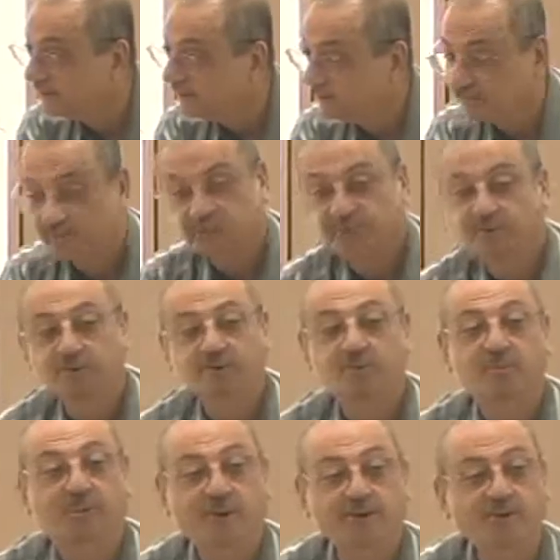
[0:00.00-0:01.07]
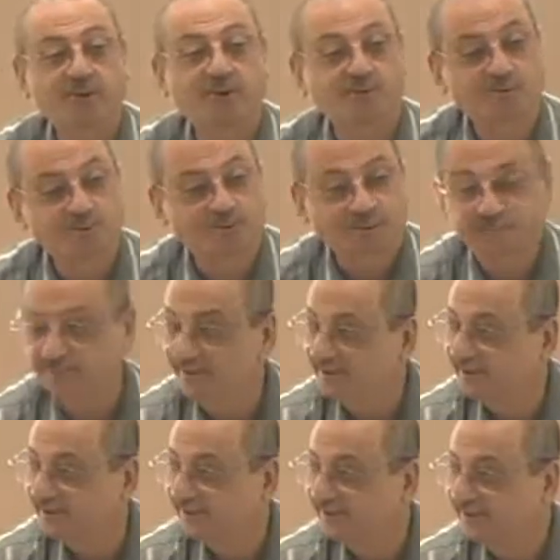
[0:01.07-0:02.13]
Because when you point out to
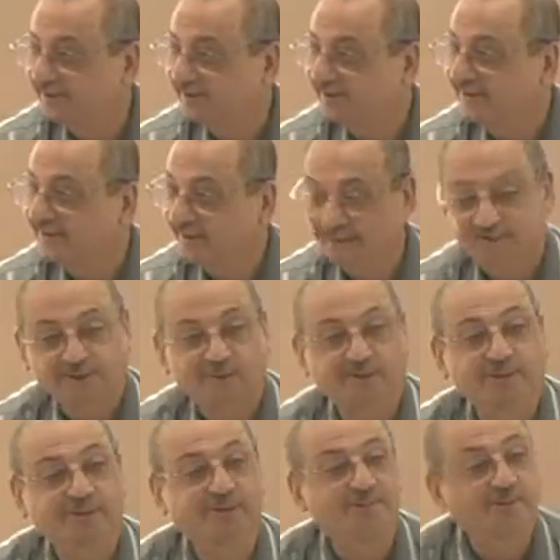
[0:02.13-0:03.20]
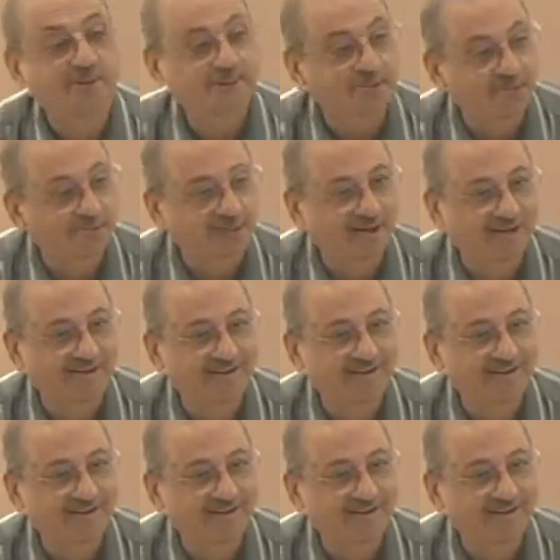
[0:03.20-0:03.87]
something, it is something particular.